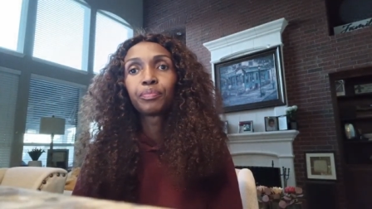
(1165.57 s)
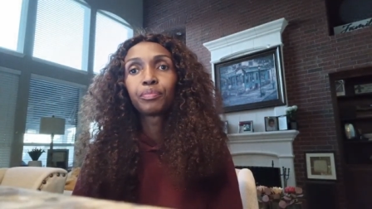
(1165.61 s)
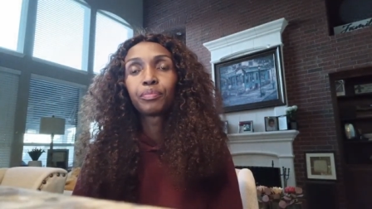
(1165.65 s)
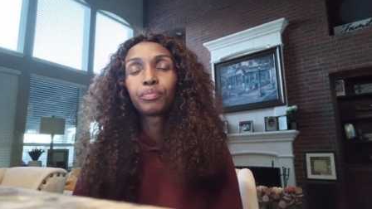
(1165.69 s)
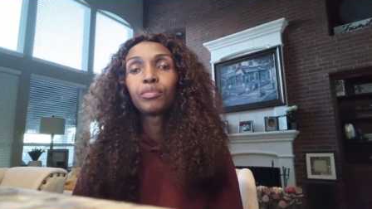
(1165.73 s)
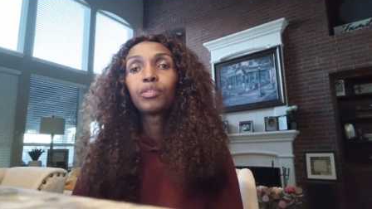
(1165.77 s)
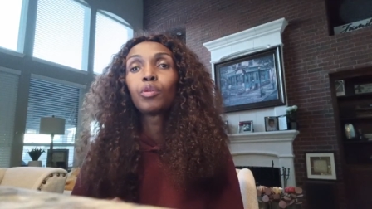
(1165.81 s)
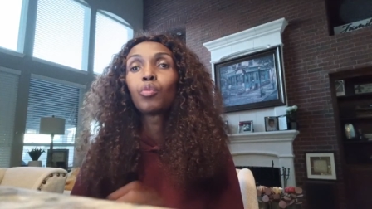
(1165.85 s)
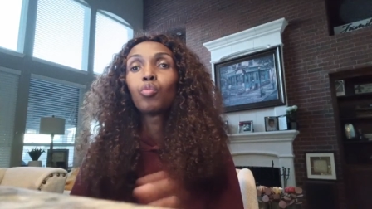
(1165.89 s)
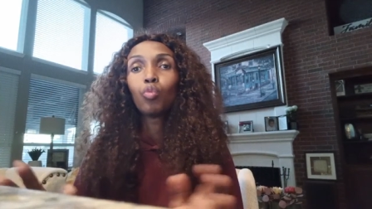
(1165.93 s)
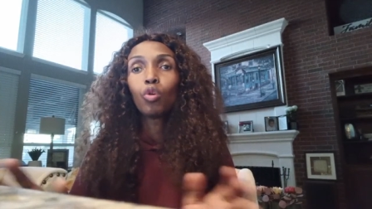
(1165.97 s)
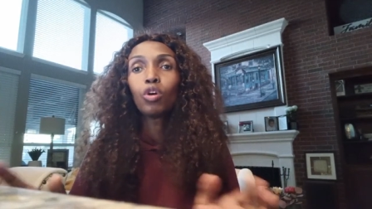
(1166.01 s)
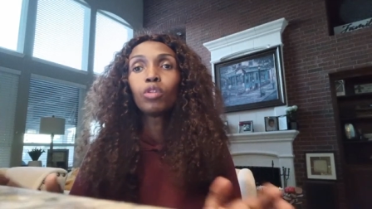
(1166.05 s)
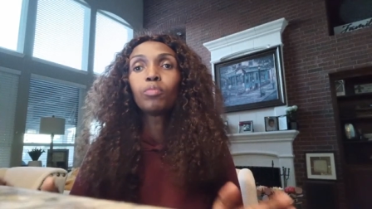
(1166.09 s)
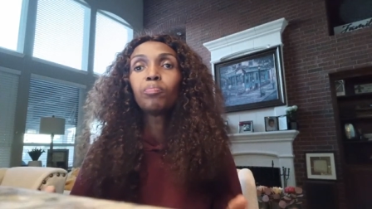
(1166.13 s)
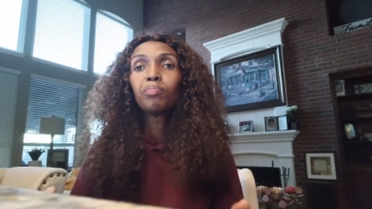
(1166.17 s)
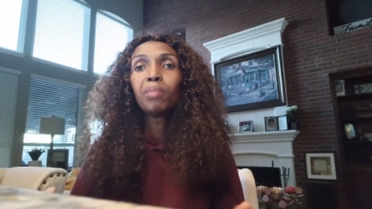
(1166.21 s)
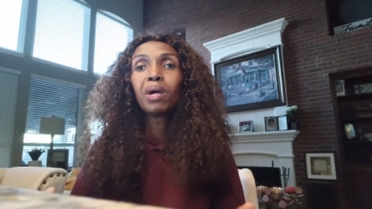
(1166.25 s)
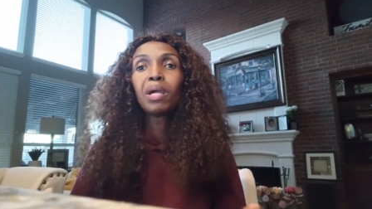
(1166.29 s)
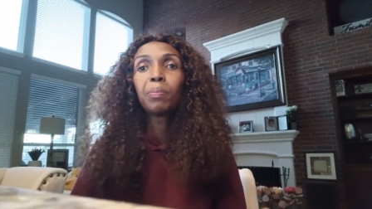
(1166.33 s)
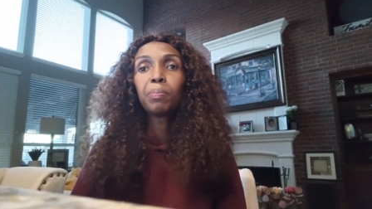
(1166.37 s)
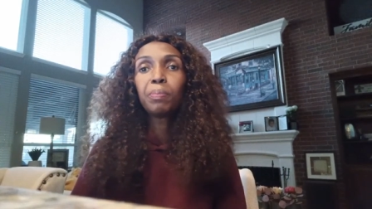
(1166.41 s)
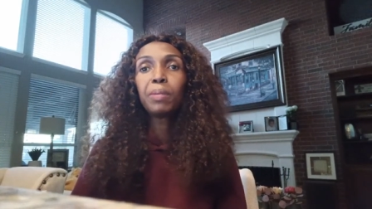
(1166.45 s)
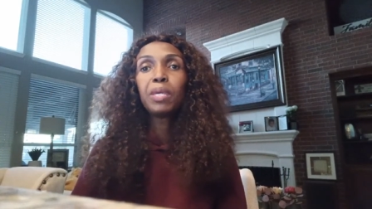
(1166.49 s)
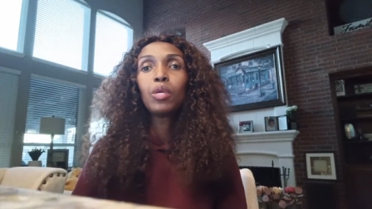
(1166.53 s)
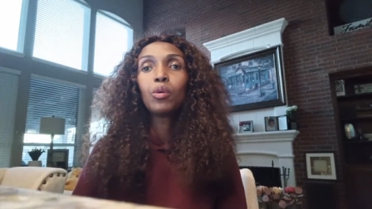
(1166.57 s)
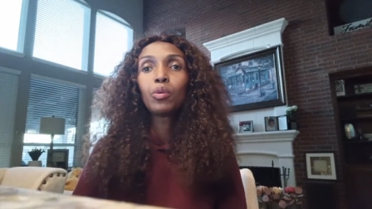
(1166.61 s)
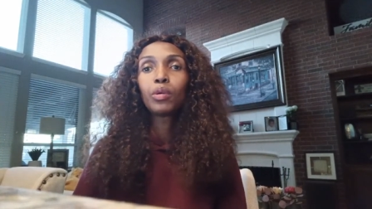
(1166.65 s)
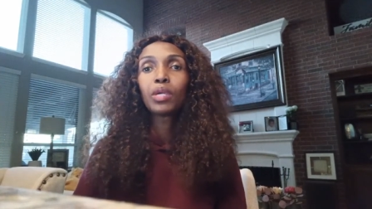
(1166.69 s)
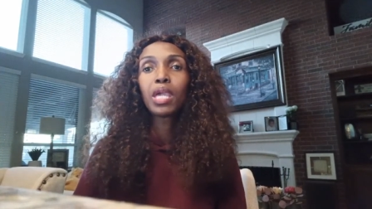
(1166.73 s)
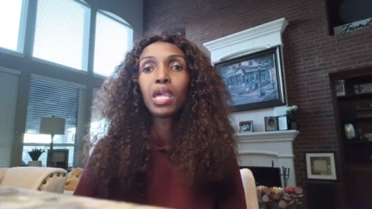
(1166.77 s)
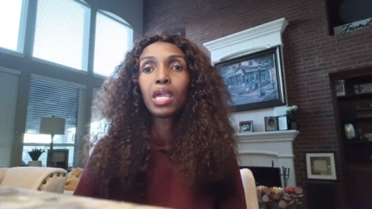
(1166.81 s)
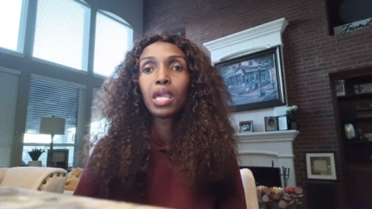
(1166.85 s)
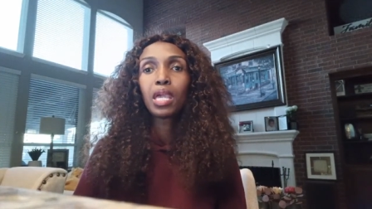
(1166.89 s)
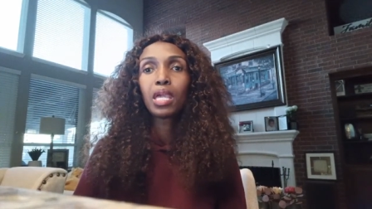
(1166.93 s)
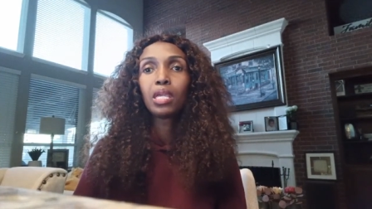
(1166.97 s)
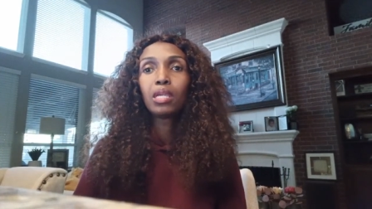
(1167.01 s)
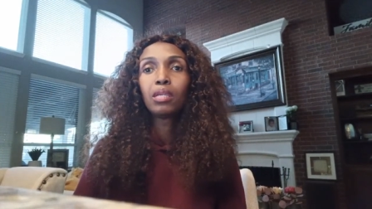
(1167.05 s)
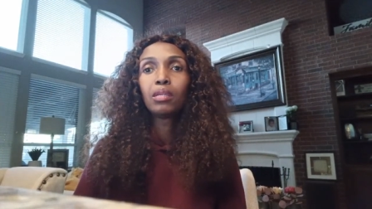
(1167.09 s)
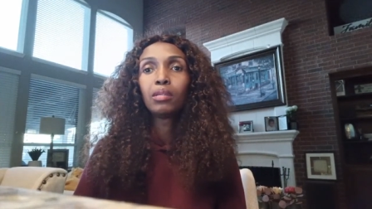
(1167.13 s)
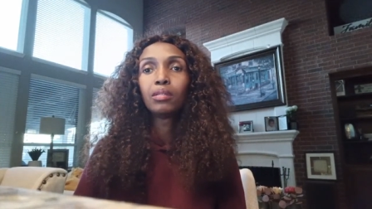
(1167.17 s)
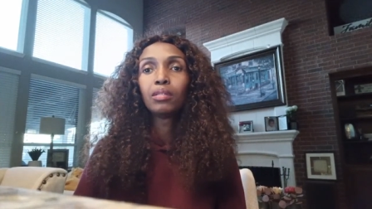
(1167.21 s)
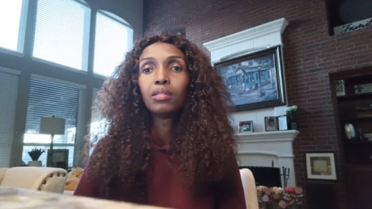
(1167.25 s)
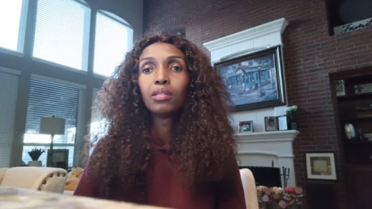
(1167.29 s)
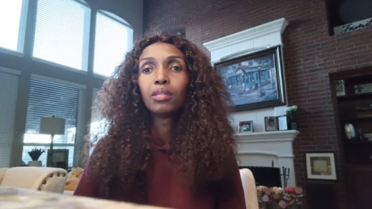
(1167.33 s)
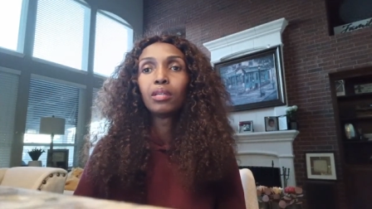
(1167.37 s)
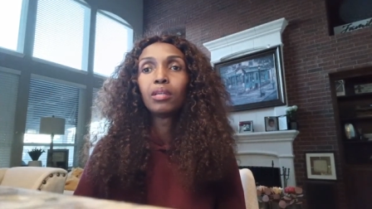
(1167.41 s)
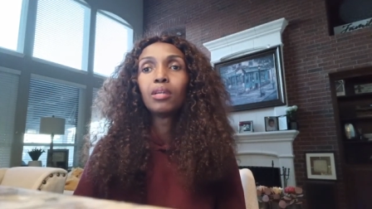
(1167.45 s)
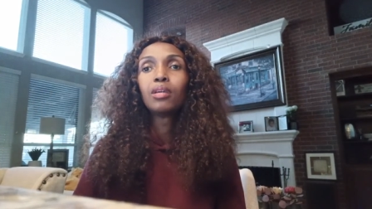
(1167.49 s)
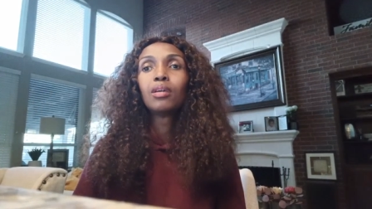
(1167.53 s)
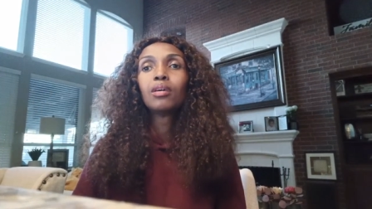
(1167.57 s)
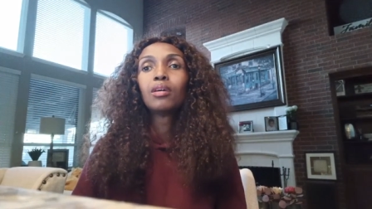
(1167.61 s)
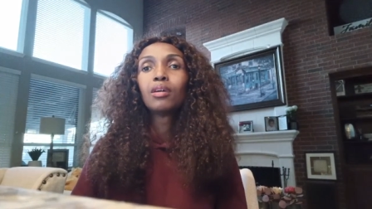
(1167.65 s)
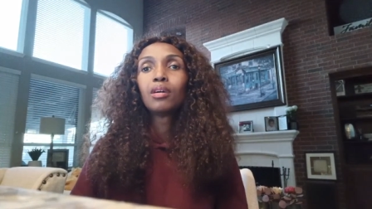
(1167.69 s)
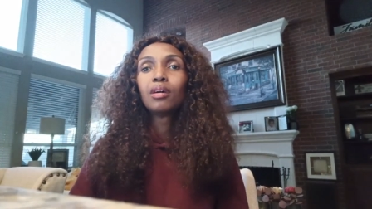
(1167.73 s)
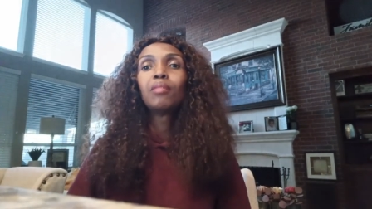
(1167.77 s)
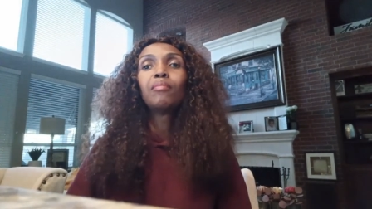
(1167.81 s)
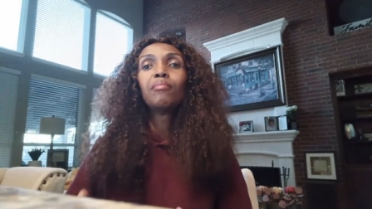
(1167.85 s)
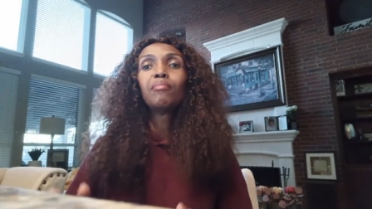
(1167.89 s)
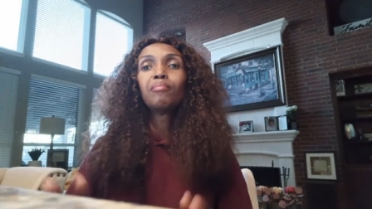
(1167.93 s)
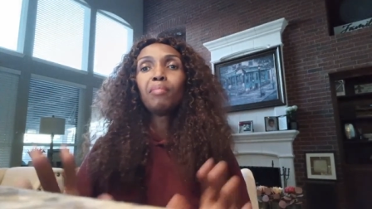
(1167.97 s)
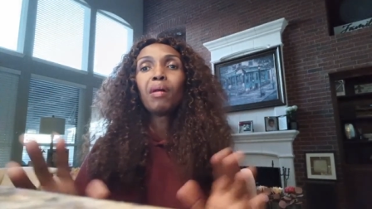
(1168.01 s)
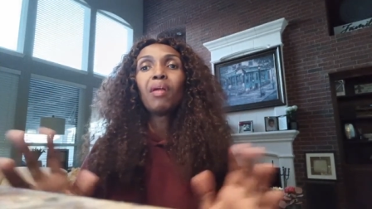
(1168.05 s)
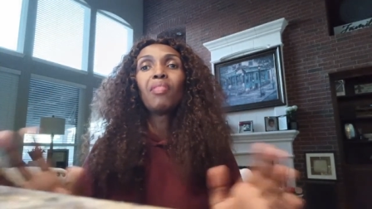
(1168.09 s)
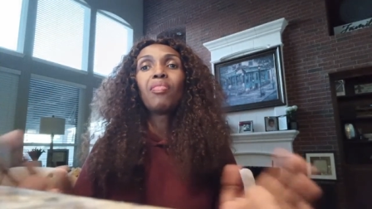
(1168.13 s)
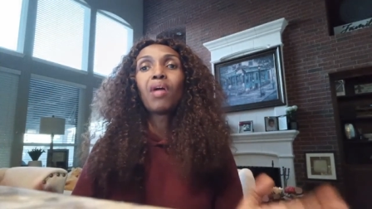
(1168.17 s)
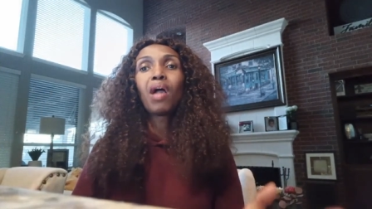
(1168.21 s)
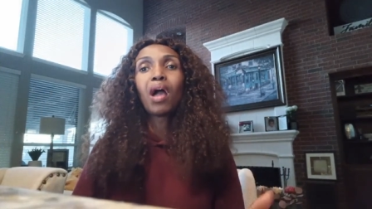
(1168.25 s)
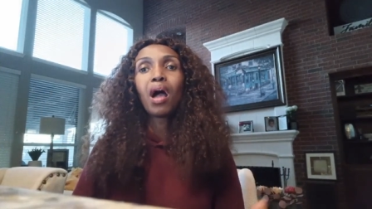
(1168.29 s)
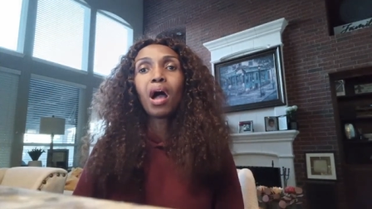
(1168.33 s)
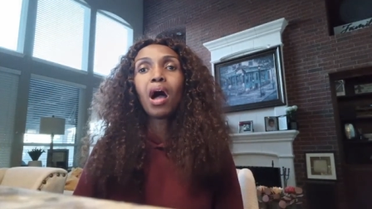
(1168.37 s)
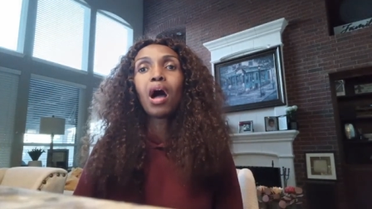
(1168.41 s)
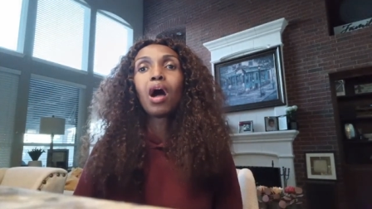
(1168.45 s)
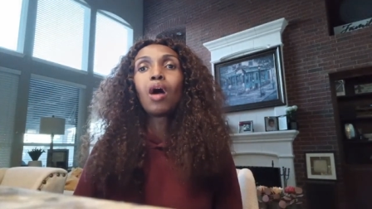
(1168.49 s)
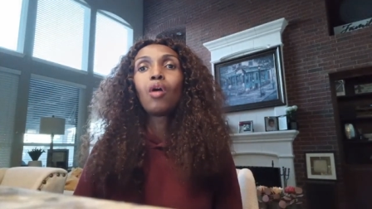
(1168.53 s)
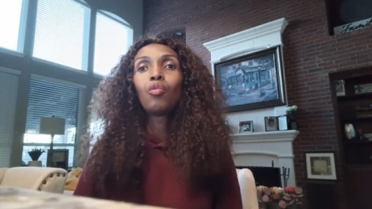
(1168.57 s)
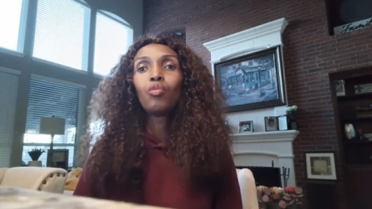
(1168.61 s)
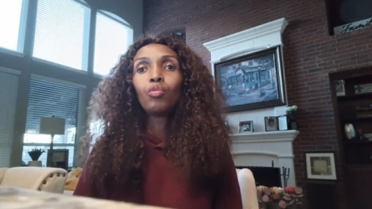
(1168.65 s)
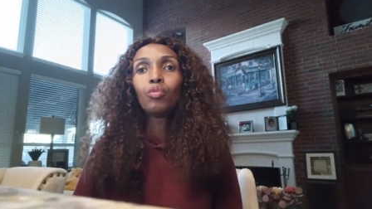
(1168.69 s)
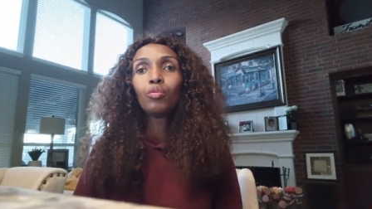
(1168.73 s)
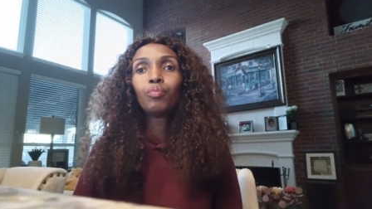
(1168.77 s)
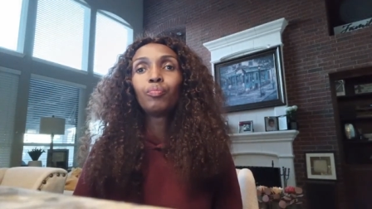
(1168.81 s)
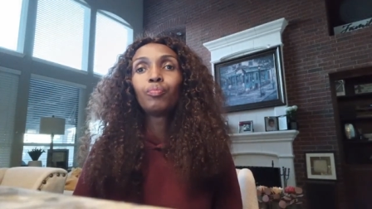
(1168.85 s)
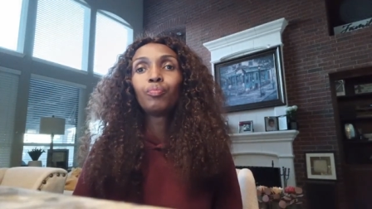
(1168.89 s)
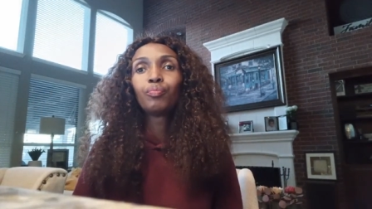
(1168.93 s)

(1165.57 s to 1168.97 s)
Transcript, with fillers: The what might be okay, but the how